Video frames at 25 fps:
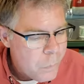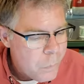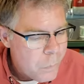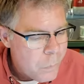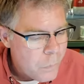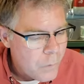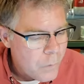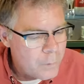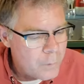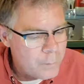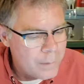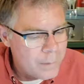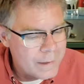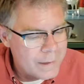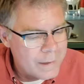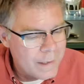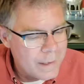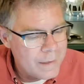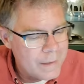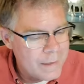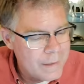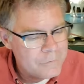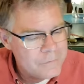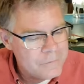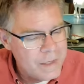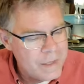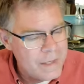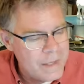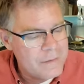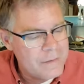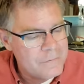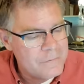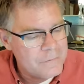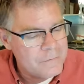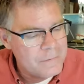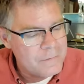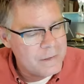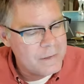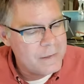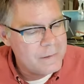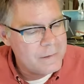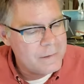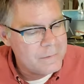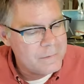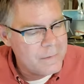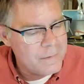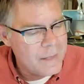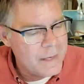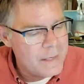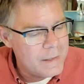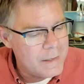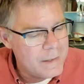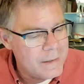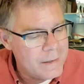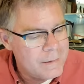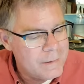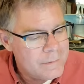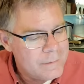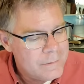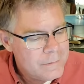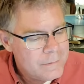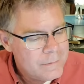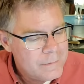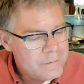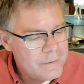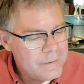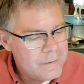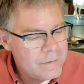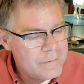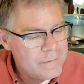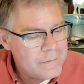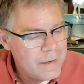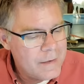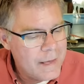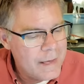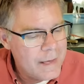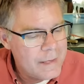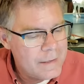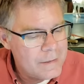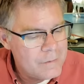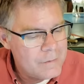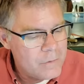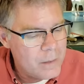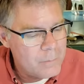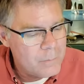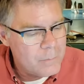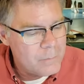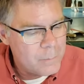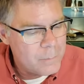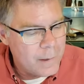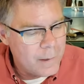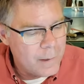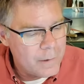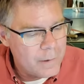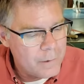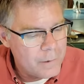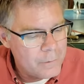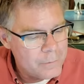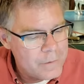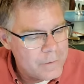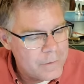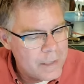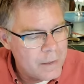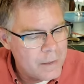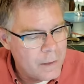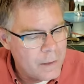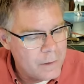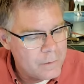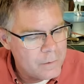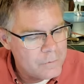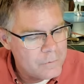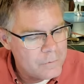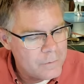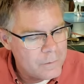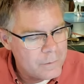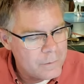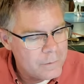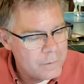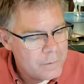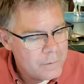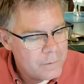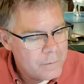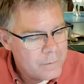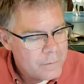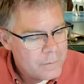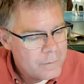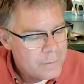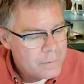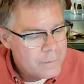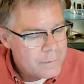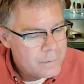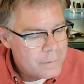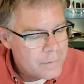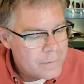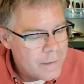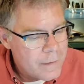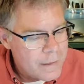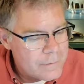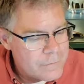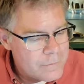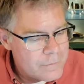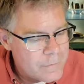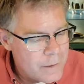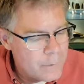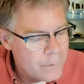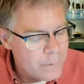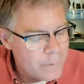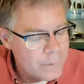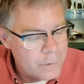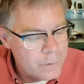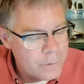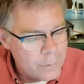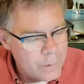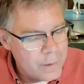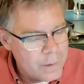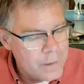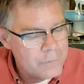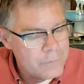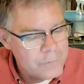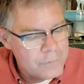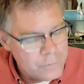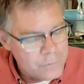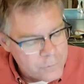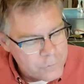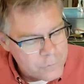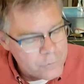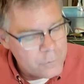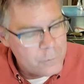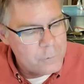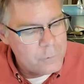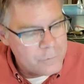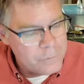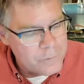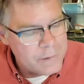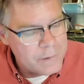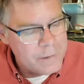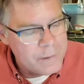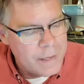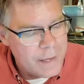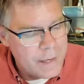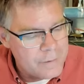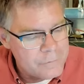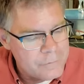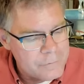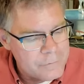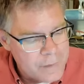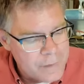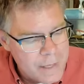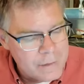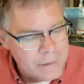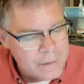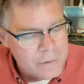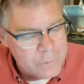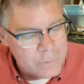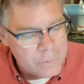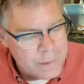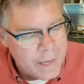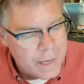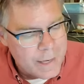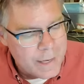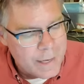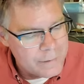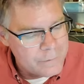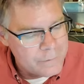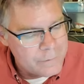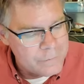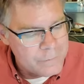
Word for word: Oh my gosh. Tennessee, Lena. Cincinnati, James Berryhill, Dinars, and thanks, Neil and Chris and Susie. Yes, thank you guys.